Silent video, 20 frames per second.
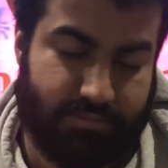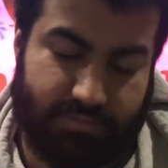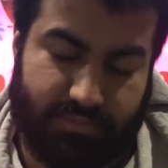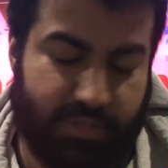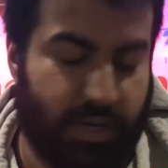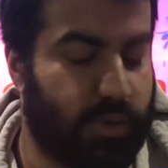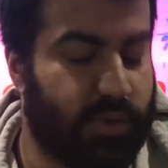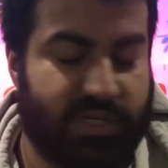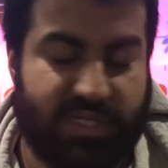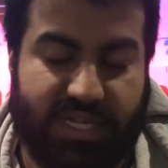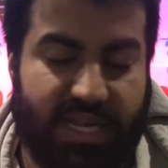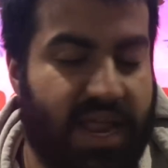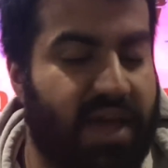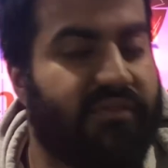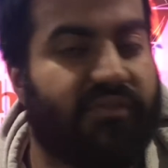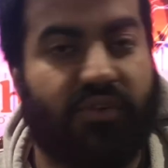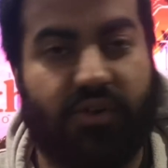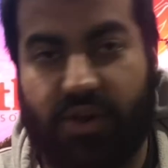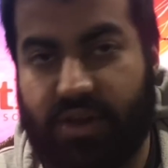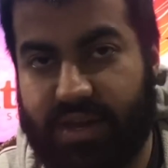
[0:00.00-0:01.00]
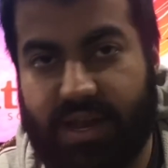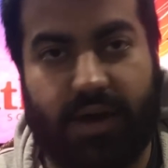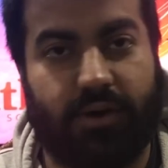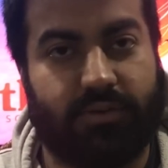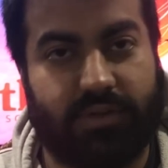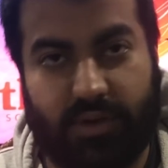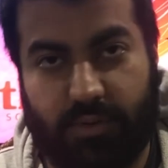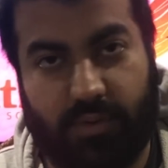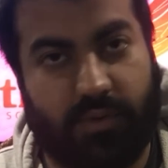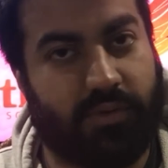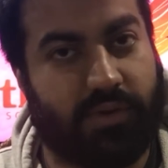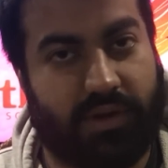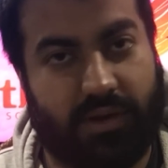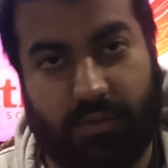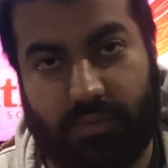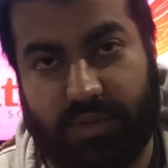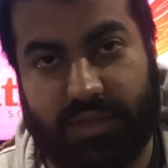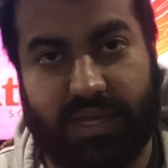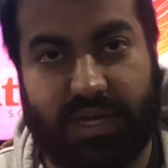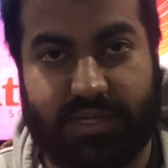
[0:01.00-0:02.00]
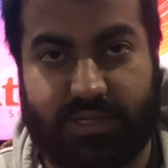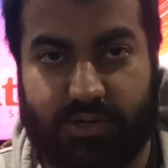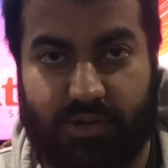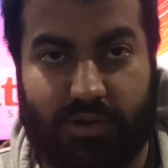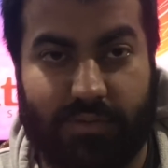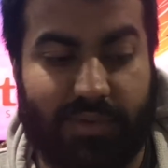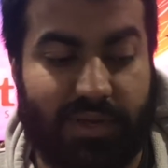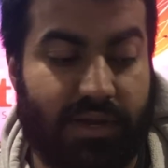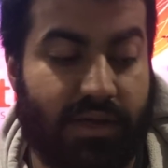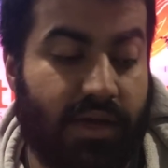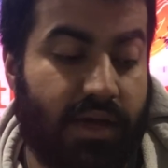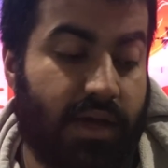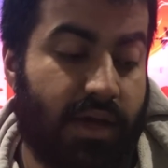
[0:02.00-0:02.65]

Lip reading: There was never a doubt that we were going to win that tournament.